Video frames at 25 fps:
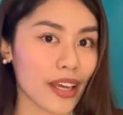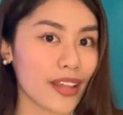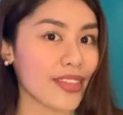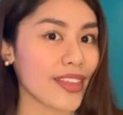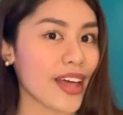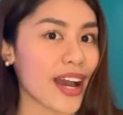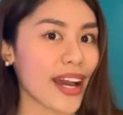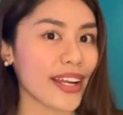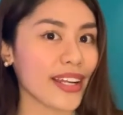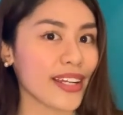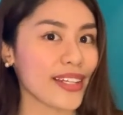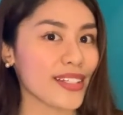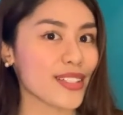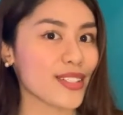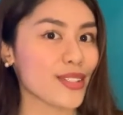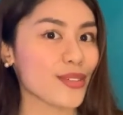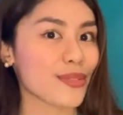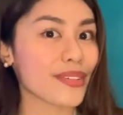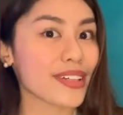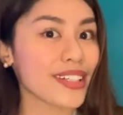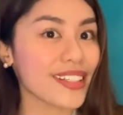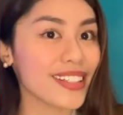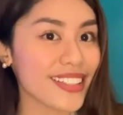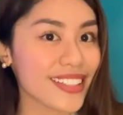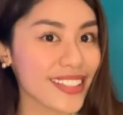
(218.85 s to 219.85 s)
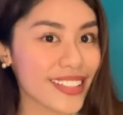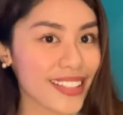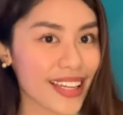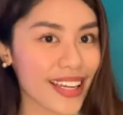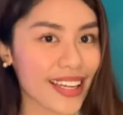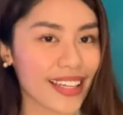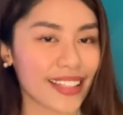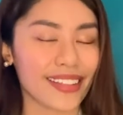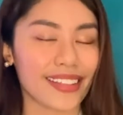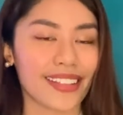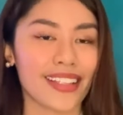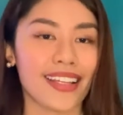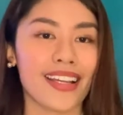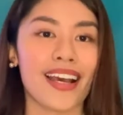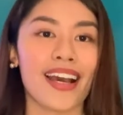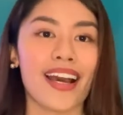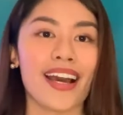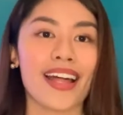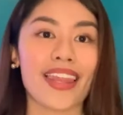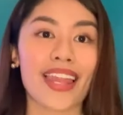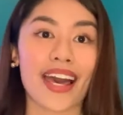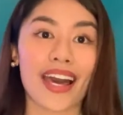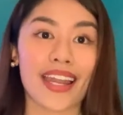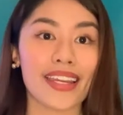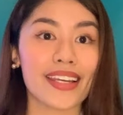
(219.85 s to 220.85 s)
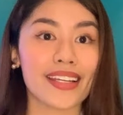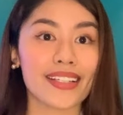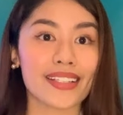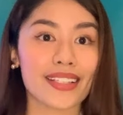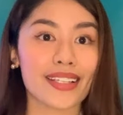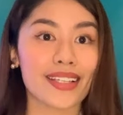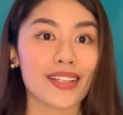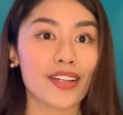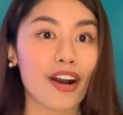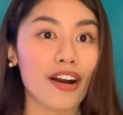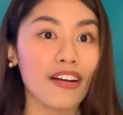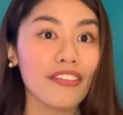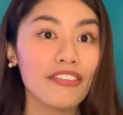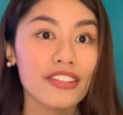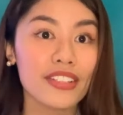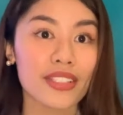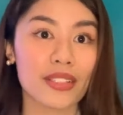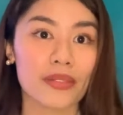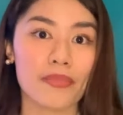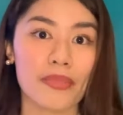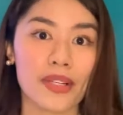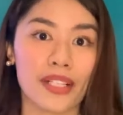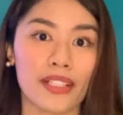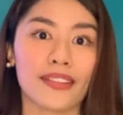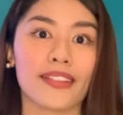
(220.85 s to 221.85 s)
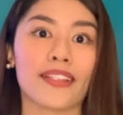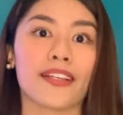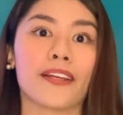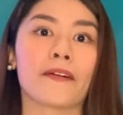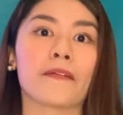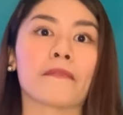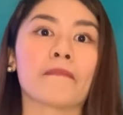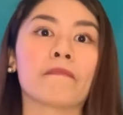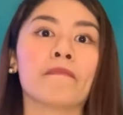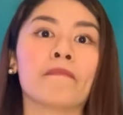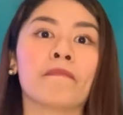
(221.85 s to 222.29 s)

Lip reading: and that is real estate. That is an office building.